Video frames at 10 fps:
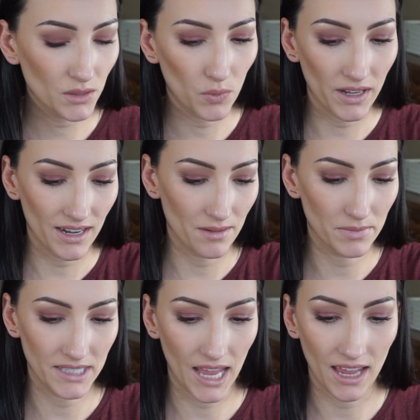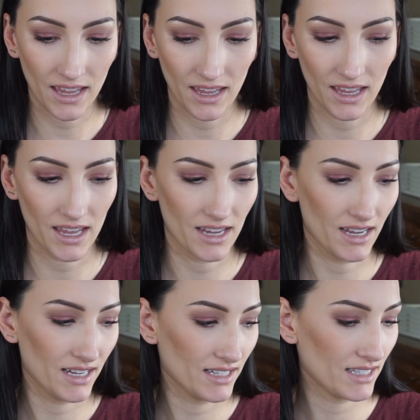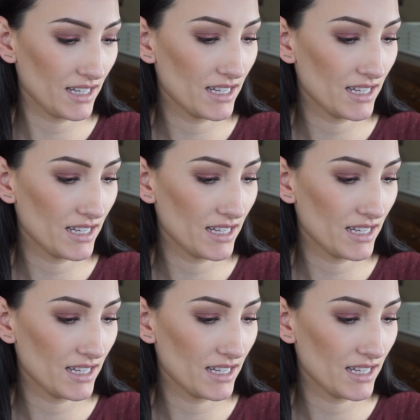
what I'm saying is